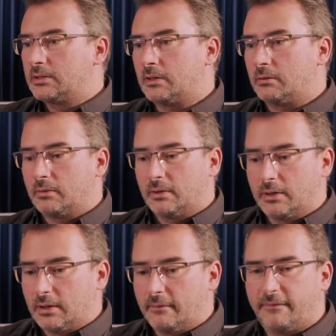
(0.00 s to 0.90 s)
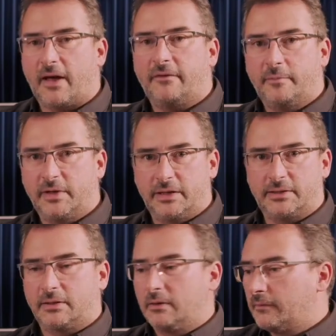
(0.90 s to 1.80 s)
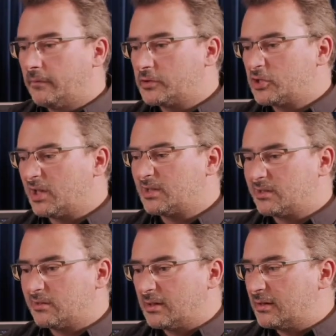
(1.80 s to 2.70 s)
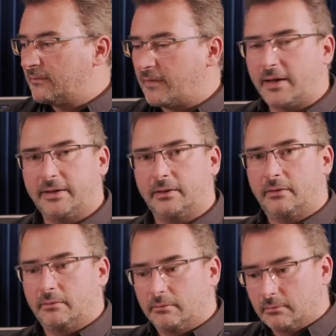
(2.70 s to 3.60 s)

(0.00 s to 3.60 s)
So 5 minutes for just finding